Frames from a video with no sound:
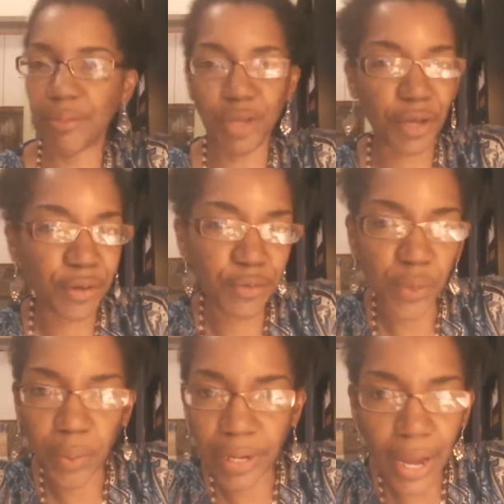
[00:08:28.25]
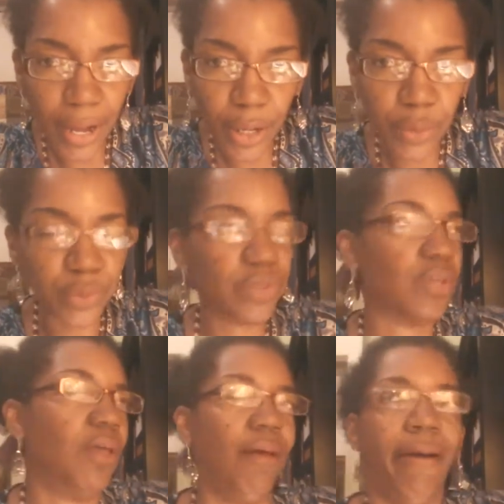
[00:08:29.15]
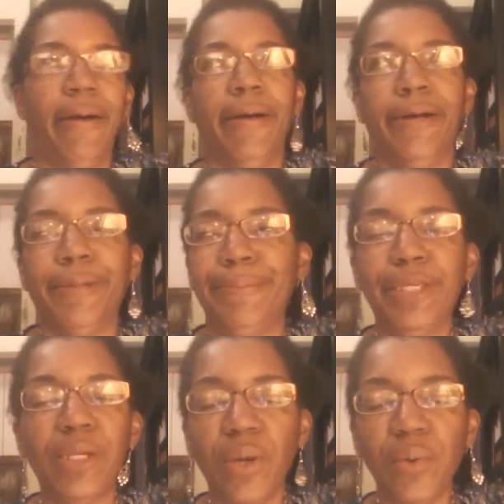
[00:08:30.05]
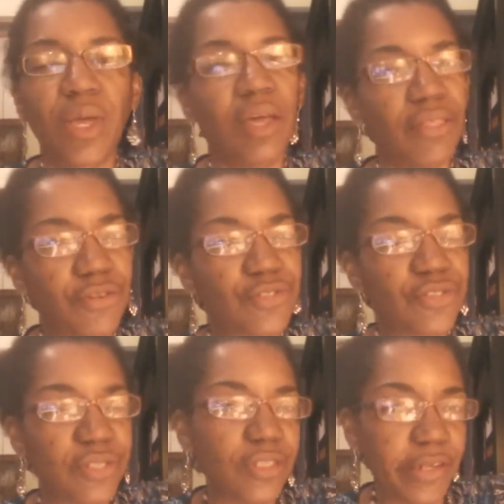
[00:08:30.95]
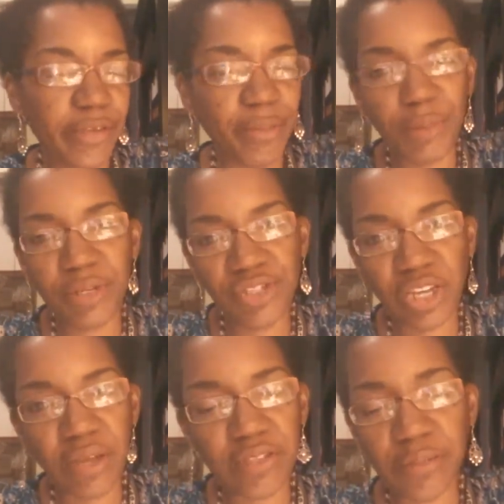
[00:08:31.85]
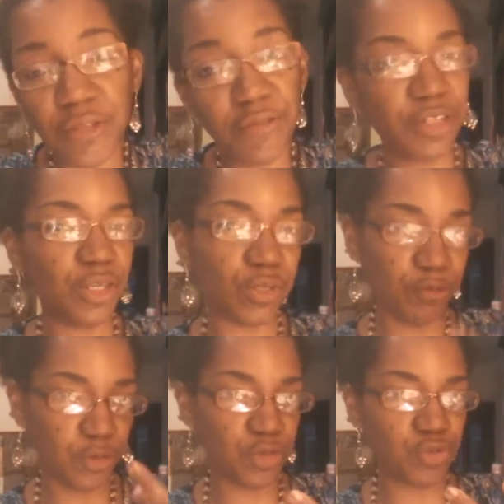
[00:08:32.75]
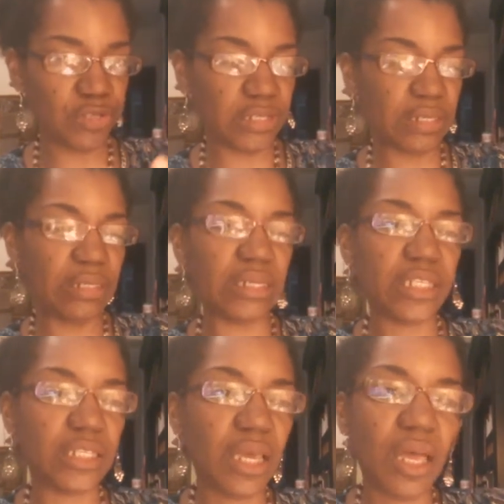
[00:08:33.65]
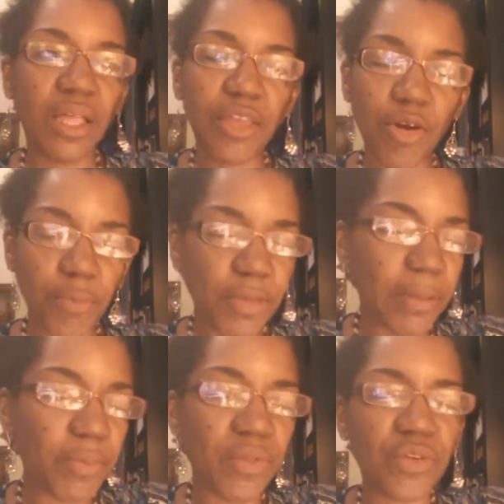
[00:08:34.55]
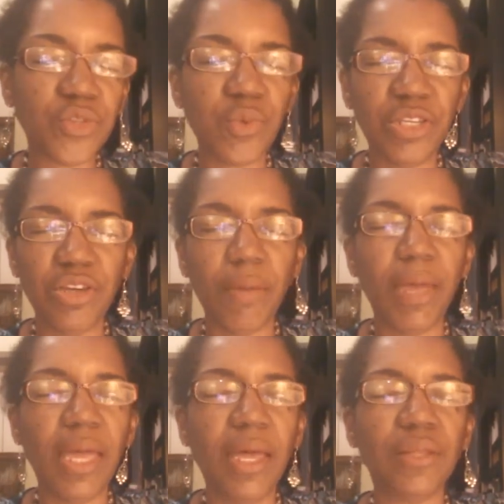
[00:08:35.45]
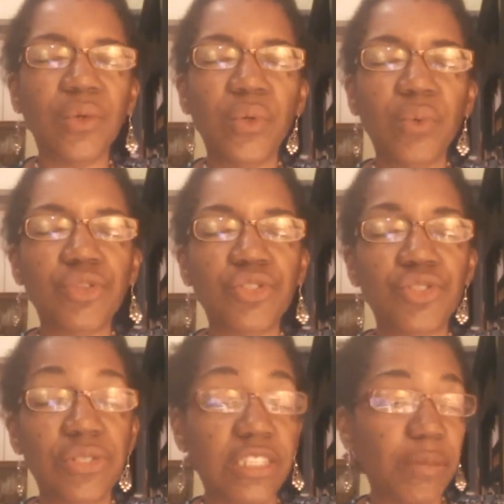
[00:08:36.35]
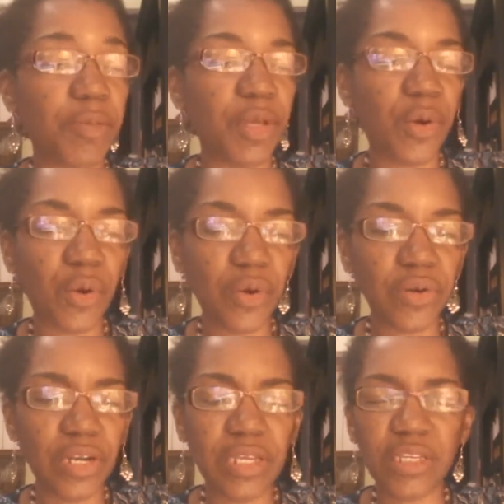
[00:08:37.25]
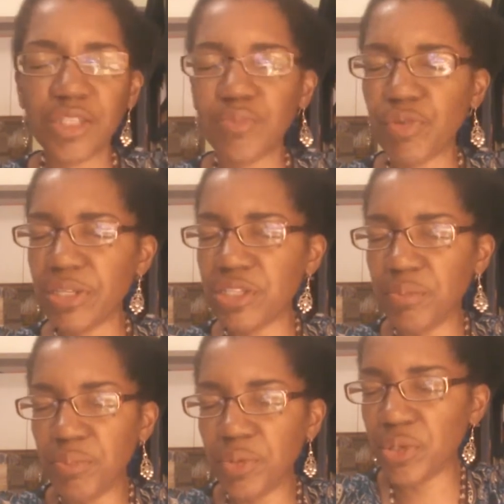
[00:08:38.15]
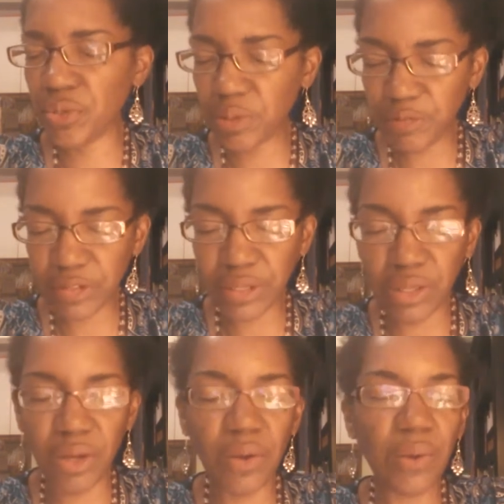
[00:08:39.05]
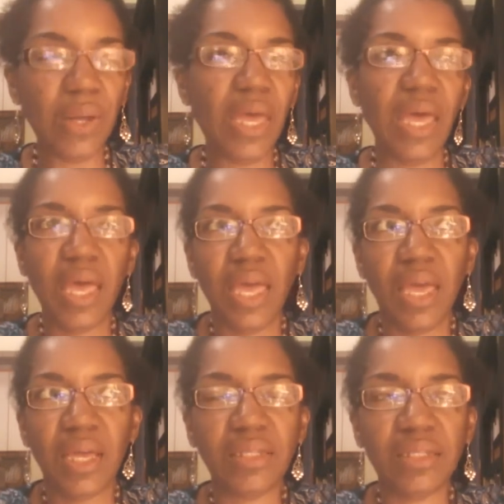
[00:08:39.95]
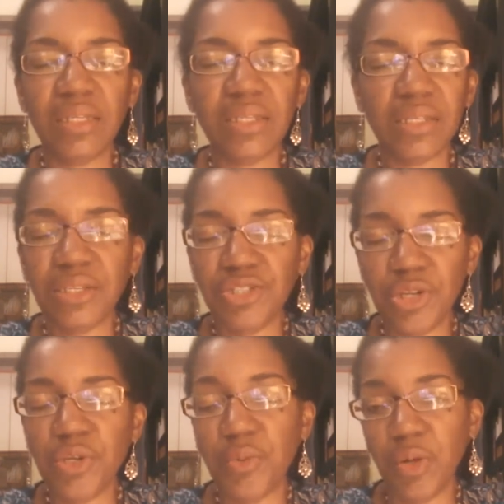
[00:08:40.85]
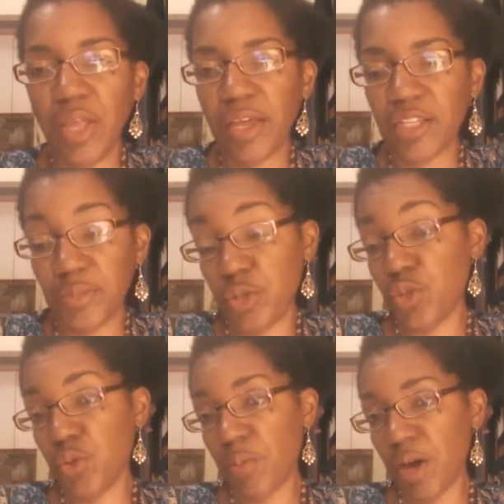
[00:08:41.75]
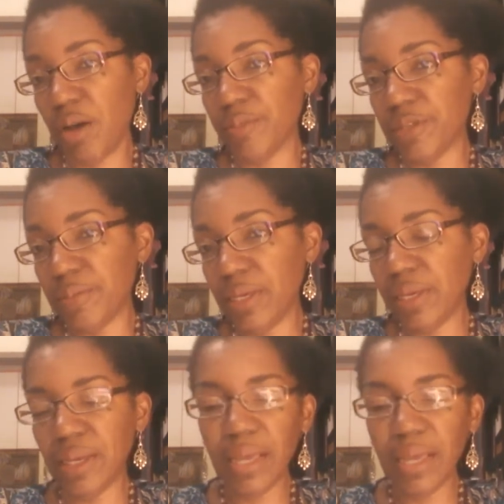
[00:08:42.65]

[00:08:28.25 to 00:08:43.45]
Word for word: I'm not going to throw it out. Um, you know, there's just, you know, you might want to check out some of the videos if you're interested in this. There are people, there's one young man who was just deeply hurt, and he expressed it beautifully though. And he said, you know, you were like a spiritual mom to me.